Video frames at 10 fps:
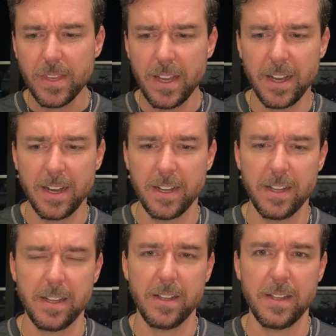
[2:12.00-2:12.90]

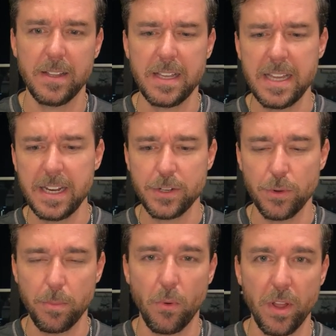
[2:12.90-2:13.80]
to a
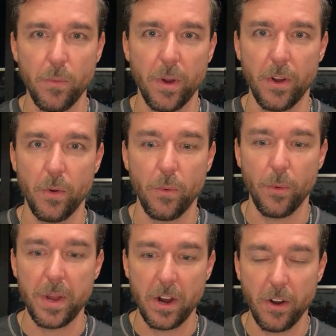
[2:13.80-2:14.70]
point where
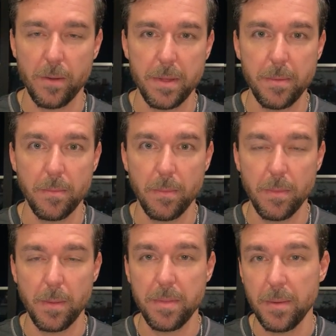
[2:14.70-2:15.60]
we are
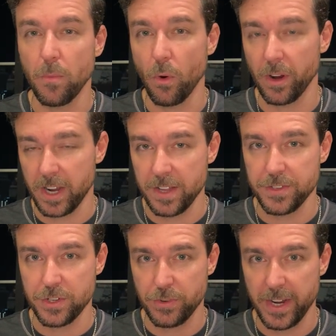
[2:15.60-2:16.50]
a bit more
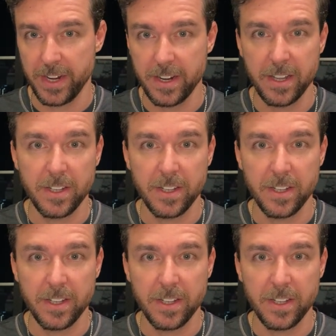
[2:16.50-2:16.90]
concentrated,